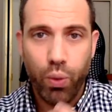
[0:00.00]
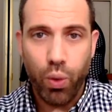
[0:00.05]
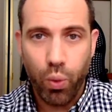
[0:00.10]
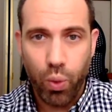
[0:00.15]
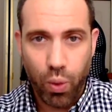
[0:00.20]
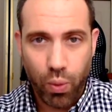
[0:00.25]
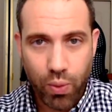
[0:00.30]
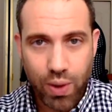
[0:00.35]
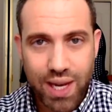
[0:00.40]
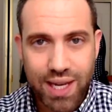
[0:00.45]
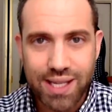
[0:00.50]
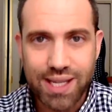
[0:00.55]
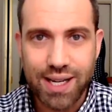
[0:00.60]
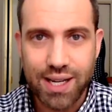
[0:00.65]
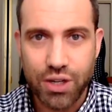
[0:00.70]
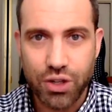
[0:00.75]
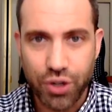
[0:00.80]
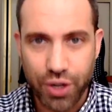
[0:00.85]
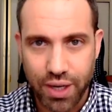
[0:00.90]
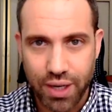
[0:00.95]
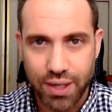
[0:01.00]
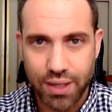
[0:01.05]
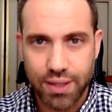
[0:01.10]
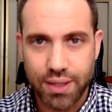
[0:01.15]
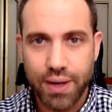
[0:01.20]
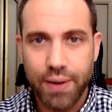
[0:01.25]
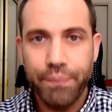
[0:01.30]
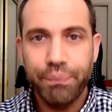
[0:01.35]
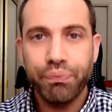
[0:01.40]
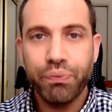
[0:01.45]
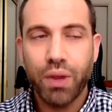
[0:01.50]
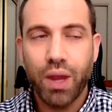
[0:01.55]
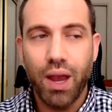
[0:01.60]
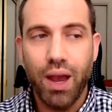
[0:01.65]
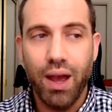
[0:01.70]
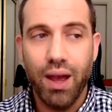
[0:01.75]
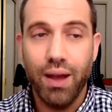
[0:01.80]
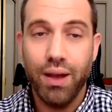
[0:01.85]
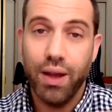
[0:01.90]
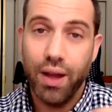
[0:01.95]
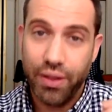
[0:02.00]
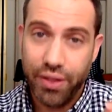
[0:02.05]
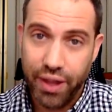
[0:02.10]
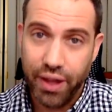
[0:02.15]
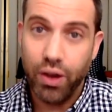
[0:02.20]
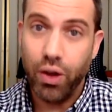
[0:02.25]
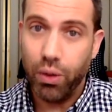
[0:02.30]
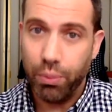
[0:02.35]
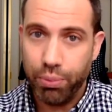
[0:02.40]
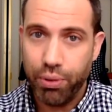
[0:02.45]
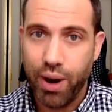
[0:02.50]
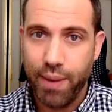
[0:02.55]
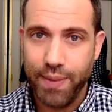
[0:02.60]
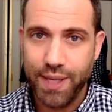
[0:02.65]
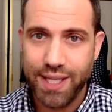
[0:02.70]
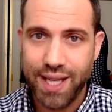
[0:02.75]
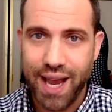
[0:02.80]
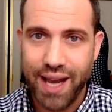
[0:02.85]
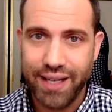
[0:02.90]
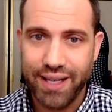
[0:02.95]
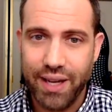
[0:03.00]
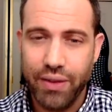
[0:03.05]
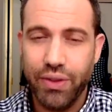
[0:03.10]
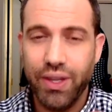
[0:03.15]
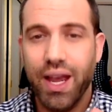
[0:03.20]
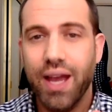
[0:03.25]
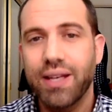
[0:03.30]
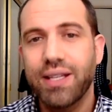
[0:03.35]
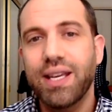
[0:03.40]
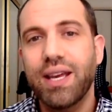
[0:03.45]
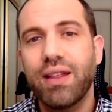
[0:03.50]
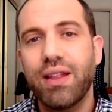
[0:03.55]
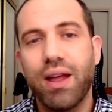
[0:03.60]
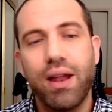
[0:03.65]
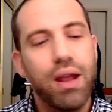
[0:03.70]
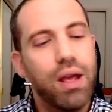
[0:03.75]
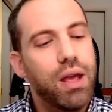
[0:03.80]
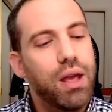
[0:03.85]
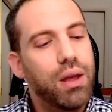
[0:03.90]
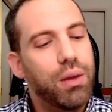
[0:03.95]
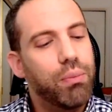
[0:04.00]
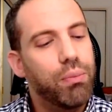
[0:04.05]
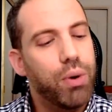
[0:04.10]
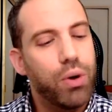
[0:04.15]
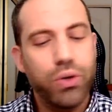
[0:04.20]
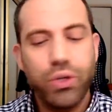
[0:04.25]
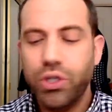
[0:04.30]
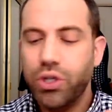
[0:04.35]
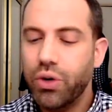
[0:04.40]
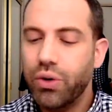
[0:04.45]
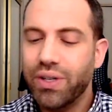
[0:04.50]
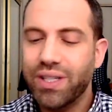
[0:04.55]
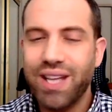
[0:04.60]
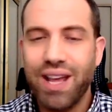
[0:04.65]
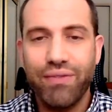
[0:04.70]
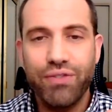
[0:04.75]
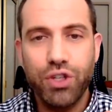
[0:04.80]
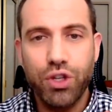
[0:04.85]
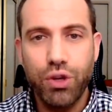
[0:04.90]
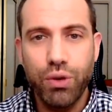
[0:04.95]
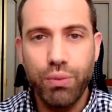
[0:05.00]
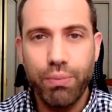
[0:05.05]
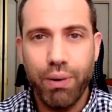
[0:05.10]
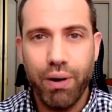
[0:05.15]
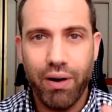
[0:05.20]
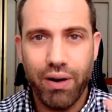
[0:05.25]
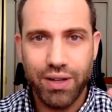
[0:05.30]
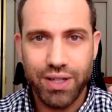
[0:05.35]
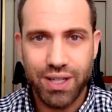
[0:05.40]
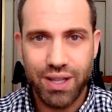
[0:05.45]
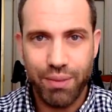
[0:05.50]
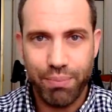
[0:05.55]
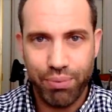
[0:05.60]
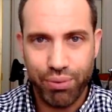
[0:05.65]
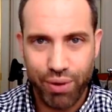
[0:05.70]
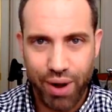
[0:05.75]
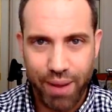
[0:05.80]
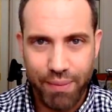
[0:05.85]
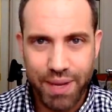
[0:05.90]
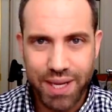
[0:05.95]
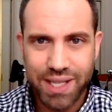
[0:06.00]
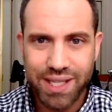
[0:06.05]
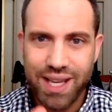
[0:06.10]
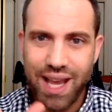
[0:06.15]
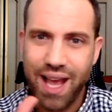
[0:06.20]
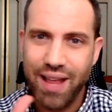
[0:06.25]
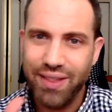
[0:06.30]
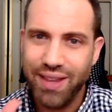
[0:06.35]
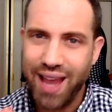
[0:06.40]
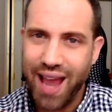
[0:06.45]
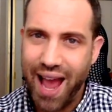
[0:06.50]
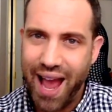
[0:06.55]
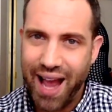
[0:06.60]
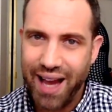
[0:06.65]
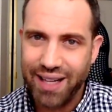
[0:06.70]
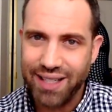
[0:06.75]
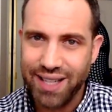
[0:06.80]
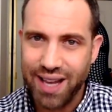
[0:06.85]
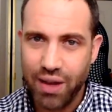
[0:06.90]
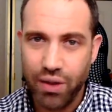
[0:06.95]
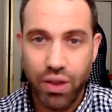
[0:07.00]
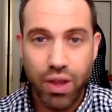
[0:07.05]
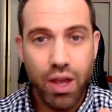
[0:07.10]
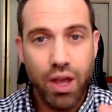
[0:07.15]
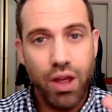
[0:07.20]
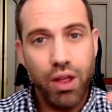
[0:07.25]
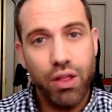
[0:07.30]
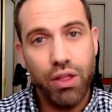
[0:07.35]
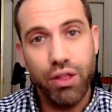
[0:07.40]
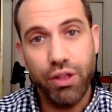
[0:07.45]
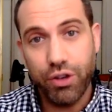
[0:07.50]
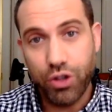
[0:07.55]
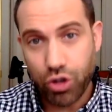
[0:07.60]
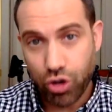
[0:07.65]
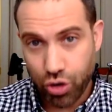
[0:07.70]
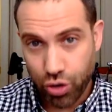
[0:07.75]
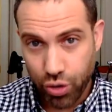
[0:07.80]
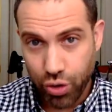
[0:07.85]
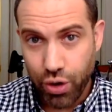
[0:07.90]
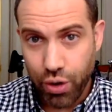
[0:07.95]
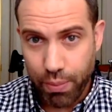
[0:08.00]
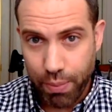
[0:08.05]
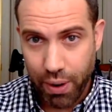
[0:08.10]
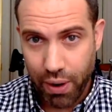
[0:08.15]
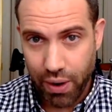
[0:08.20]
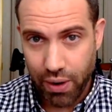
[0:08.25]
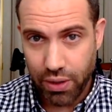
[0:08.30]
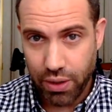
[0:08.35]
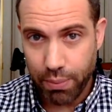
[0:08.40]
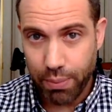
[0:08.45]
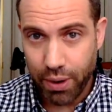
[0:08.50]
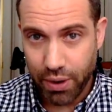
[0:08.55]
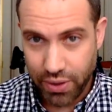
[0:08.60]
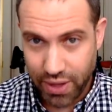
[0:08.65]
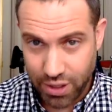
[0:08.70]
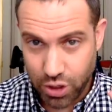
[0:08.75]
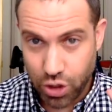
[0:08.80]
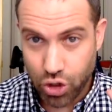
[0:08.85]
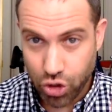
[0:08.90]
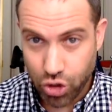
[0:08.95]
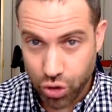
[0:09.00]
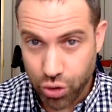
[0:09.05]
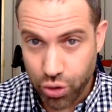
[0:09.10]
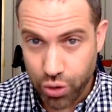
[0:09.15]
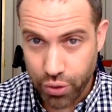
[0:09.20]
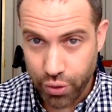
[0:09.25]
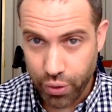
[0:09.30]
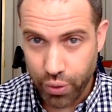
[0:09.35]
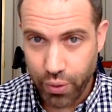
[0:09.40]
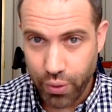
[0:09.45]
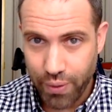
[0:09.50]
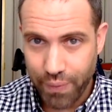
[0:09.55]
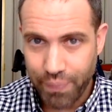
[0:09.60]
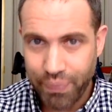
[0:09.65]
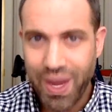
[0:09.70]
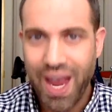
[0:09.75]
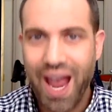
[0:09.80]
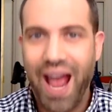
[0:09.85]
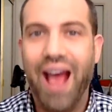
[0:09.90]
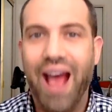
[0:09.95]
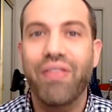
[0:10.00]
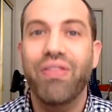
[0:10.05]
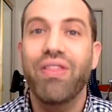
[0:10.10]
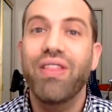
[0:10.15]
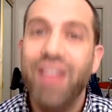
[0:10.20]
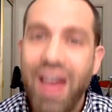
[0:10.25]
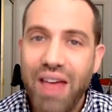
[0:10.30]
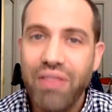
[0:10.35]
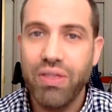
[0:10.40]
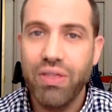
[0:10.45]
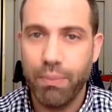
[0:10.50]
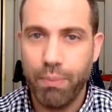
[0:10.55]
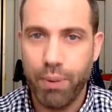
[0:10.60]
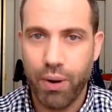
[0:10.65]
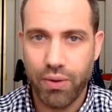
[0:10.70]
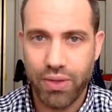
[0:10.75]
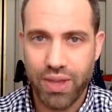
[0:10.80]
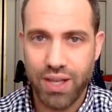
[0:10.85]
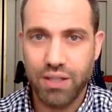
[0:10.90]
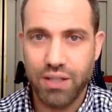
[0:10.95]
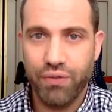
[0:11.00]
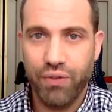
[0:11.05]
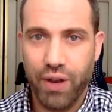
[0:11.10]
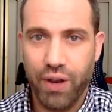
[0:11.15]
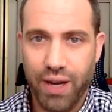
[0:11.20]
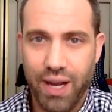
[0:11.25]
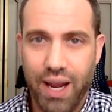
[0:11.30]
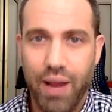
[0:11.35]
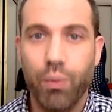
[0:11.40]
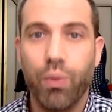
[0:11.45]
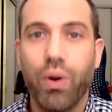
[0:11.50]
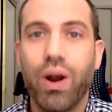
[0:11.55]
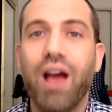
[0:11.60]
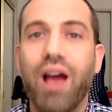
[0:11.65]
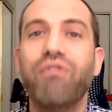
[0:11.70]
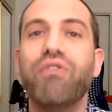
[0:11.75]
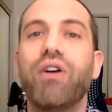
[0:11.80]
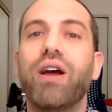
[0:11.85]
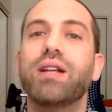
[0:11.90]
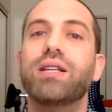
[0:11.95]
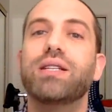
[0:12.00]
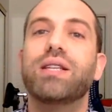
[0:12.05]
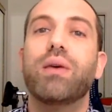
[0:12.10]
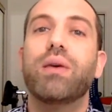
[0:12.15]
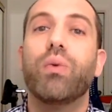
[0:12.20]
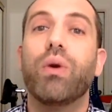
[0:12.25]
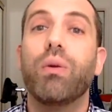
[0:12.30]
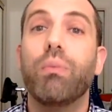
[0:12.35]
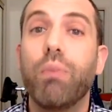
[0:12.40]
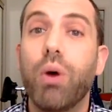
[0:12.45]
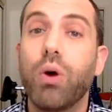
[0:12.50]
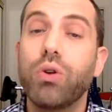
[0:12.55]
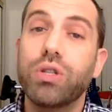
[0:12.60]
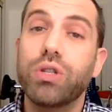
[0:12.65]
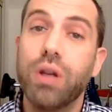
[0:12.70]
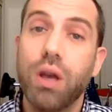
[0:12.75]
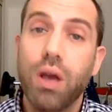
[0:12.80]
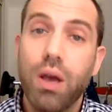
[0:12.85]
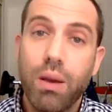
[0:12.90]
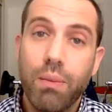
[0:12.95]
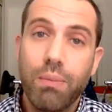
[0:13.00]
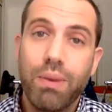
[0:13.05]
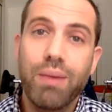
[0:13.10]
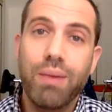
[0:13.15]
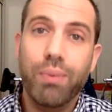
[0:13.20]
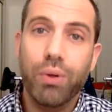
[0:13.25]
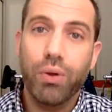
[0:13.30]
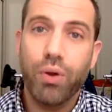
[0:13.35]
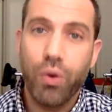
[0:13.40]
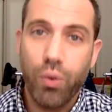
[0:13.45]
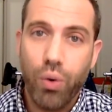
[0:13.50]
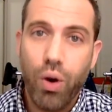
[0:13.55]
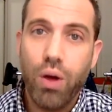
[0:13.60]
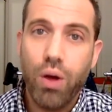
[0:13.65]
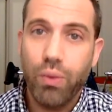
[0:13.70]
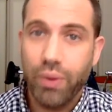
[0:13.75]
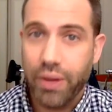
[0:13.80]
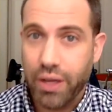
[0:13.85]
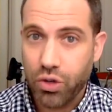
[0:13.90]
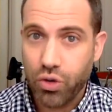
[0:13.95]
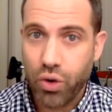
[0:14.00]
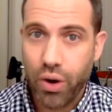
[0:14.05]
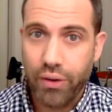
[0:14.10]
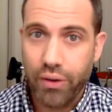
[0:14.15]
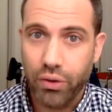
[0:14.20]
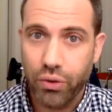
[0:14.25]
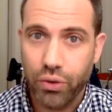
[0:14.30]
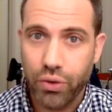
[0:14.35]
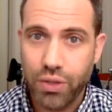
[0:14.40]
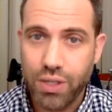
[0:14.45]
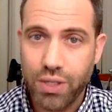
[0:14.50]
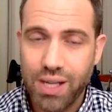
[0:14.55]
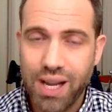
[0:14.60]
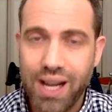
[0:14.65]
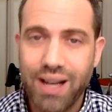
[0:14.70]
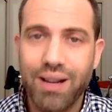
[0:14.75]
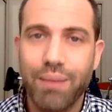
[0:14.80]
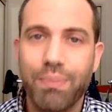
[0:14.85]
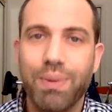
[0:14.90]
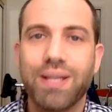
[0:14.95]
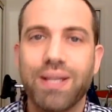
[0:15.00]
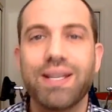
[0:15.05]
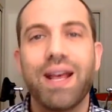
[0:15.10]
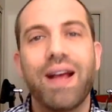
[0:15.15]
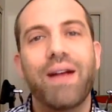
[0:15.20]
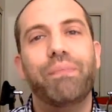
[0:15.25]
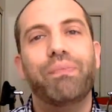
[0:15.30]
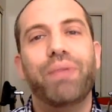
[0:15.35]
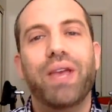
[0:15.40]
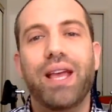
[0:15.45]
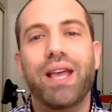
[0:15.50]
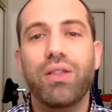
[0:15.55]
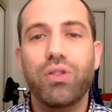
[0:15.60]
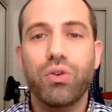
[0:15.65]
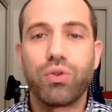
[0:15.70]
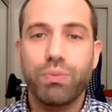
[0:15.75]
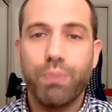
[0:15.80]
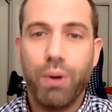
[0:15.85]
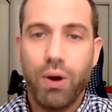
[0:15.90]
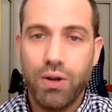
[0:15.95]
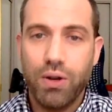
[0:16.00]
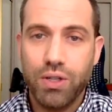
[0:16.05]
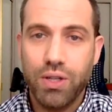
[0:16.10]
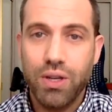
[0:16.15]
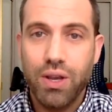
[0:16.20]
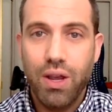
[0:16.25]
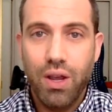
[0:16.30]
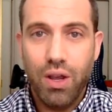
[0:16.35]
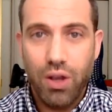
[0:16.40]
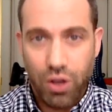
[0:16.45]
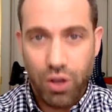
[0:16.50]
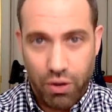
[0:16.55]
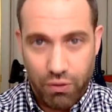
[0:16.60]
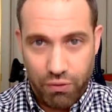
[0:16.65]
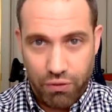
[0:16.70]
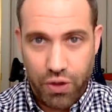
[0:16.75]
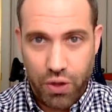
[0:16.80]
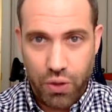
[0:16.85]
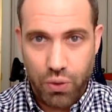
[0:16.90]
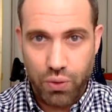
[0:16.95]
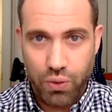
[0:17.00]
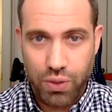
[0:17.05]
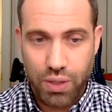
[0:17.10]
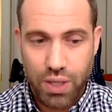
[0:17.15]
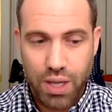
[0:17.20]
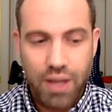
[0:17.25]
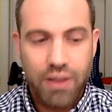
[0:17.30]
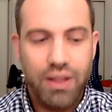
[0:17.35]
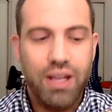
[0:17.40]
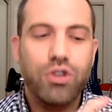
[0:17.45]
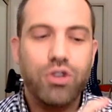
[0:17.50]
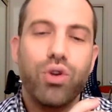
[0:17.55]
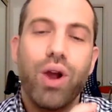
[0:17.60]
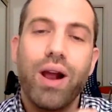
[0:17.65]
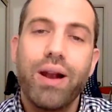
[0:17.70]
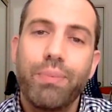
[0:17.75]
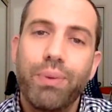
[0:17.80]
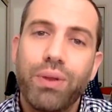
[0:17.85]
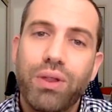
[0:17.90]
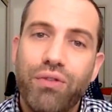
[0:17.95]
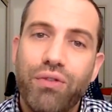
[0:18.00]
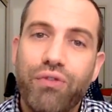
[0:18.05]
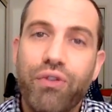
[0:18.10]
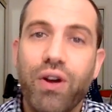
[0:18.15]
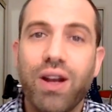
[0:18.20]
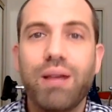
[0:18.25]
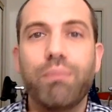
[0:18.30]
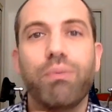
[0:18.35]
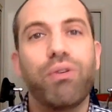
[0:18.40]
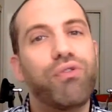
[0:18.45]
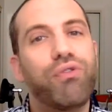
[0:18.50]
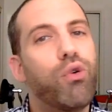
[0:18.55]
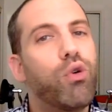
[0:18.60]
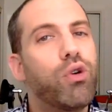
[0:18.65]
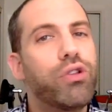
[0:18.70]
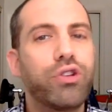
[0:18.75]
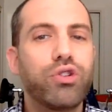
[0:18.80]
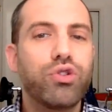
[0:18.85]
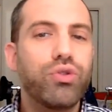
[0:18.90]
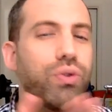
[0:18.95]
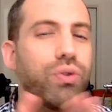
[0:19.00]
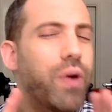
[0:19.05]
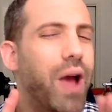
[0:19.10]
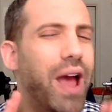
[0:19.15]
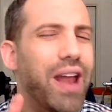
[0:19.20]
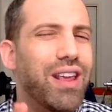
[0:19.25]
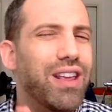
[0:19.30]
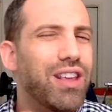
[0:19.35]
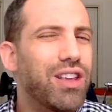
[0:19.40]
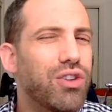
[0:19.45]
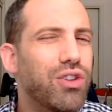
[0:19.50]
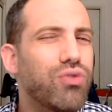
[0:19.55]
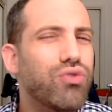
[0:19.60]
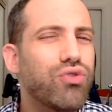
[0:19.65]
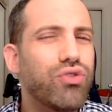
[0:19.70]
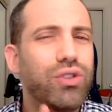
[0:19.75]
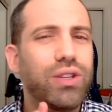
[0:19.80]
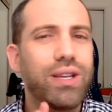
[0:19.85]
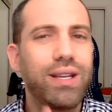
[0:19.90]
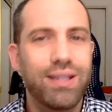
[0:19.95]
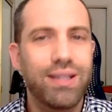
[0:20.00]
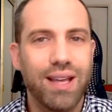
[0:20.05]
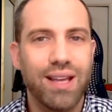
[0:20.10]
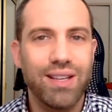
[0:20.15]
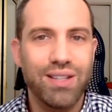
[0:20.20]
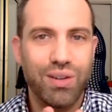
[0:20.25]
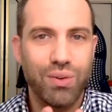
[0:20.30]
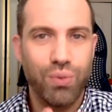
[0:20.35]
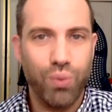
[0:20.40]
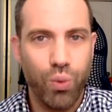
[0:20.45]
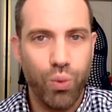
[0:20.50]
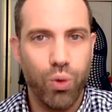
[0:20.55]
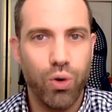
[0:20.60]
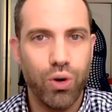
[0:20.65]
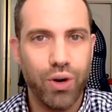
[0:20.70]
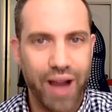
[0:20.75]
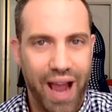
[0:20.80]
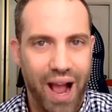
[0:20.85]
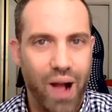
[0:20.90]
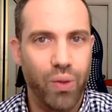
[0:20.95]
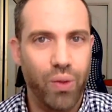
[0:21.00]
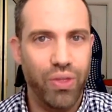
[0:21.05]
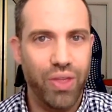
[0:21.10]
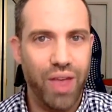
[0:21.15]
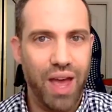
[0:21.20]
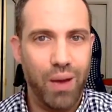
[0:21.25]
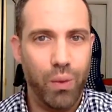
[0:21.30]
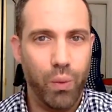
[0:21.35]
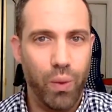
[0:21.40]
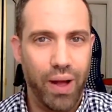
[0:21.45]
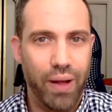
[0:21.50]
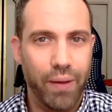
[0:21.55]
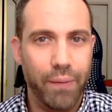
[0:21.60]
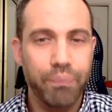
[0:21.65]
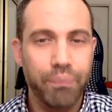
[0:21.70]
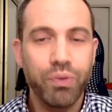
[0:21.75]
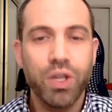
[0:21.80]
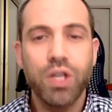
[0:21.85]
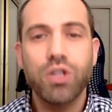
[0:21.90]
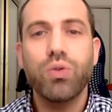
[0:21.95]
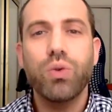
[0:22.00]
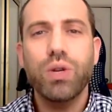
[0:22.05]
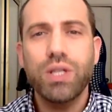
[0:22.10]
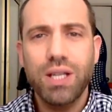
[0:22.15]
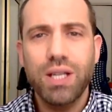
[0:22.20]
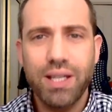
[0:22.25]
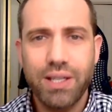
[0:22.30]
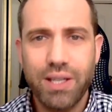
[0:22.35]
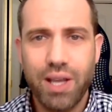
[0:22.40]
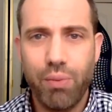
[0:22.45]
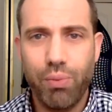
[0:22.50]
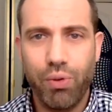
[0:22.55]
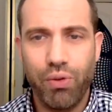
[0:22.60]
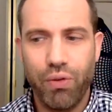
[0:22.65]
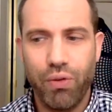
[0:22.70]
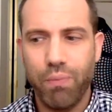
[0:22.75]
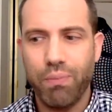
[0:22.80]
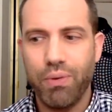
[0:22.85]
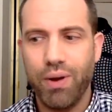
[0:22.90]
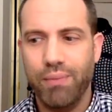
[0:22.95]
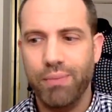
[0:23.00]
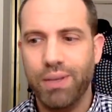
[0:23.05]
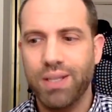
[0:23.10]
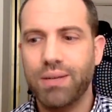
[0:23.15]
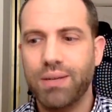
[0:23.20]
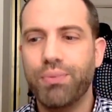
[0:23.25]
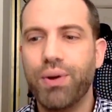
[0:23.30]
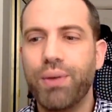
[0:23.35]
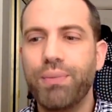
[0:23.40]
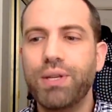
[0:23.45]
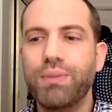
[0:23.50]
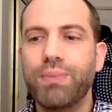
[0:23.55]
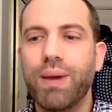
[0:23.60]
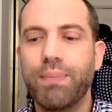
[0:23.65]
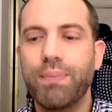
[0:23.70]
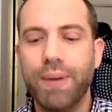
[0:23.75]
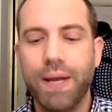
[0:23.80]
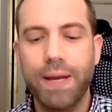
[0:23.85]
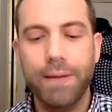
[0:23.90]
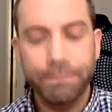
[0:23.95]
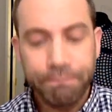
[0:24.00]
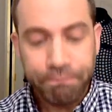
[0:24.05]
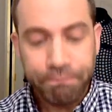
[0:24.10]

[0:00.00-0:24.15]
what we teach is a thing called premise act out. The idea that most jokes have 2 parts, the premise and the act out. The true part, the part that's true, and then the part that's funny. And what I find is that where most people go wrong when they try to learn stand-up is they get those parts confused. They try to put the funny before the true, and it usually doesn't work out that well. So what's an example of a premise? A premise might be